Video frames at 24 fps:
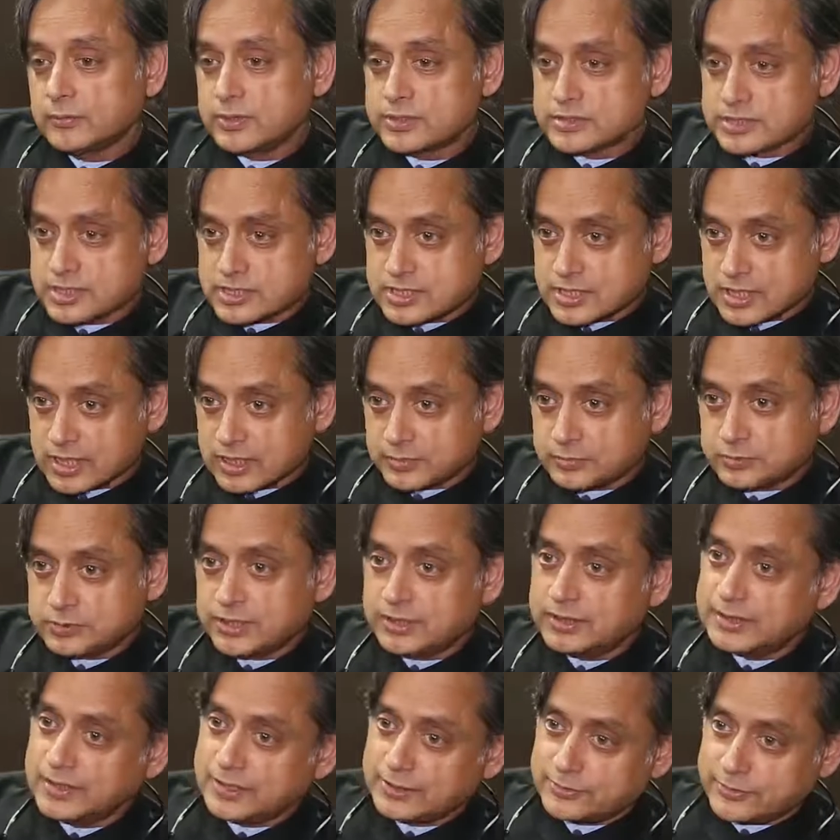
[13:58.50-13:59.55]
Mr.
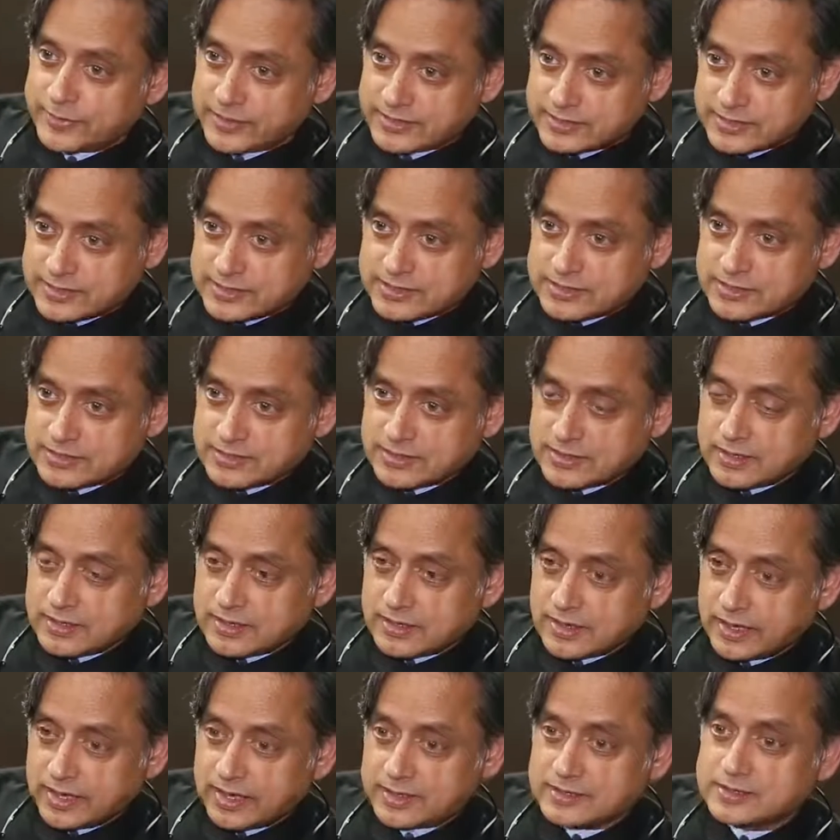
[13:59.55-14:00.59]
Shahabuddin had read it,
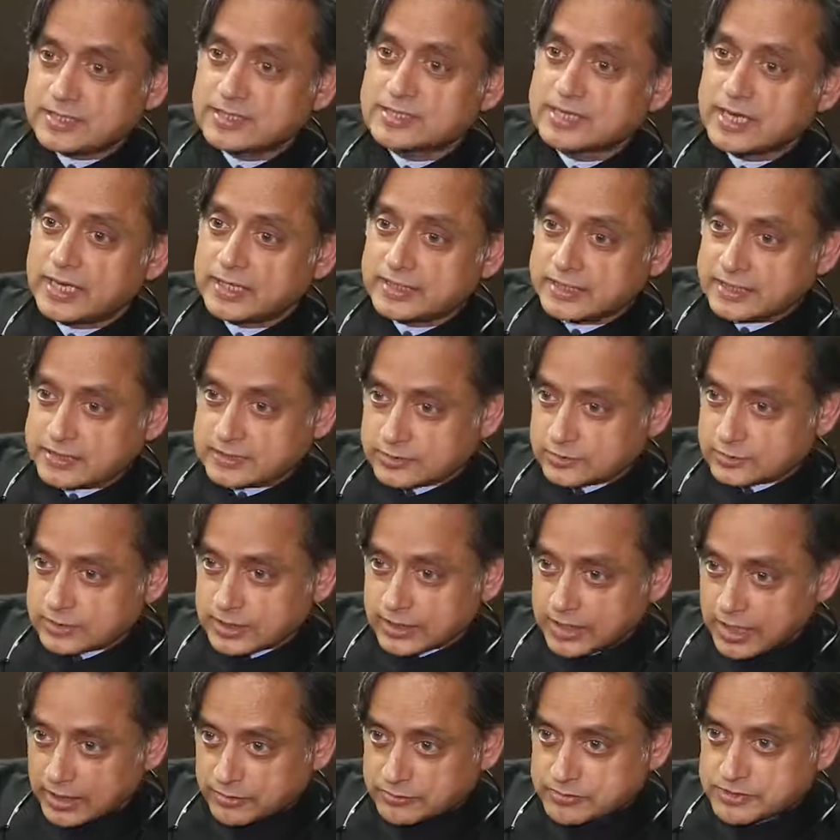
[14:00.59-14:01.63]
had decided to
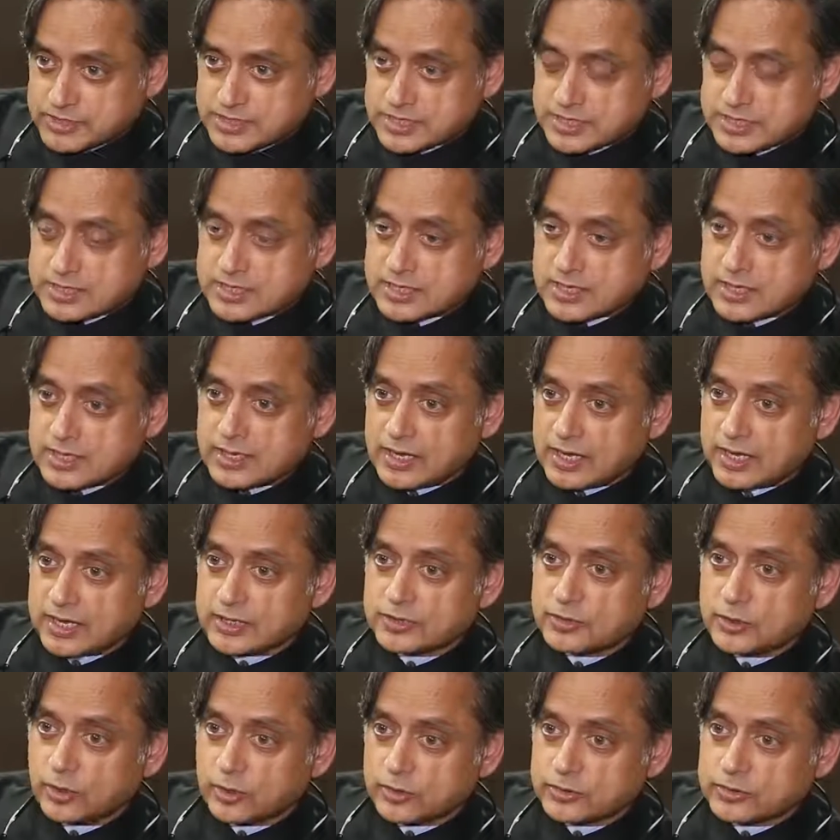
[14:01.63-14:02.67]
denounce it,
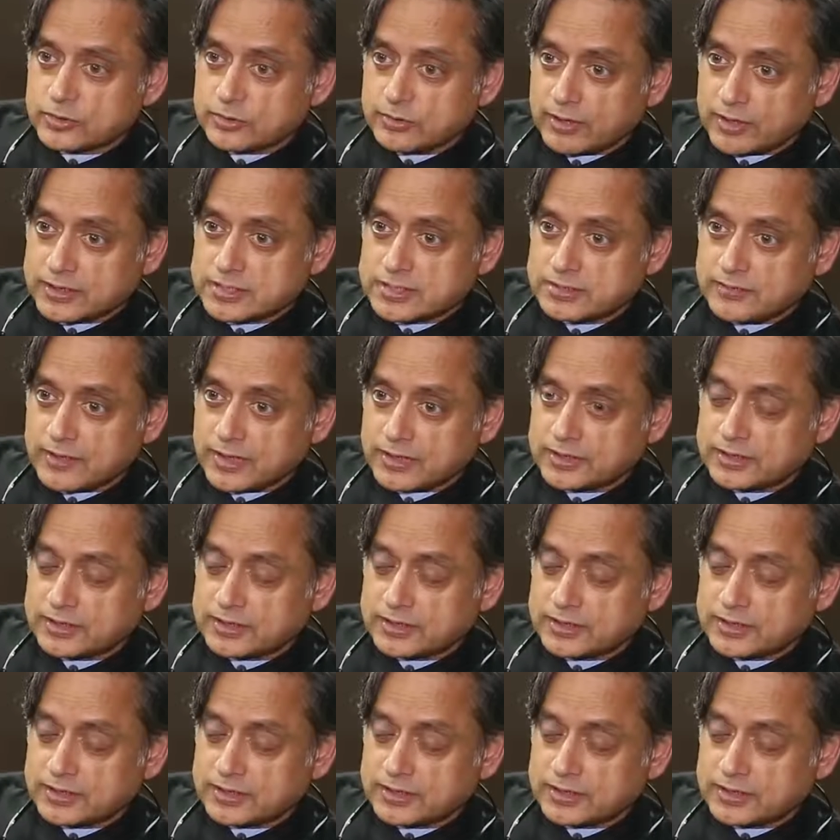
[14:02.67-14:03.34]
had gone to Rajiv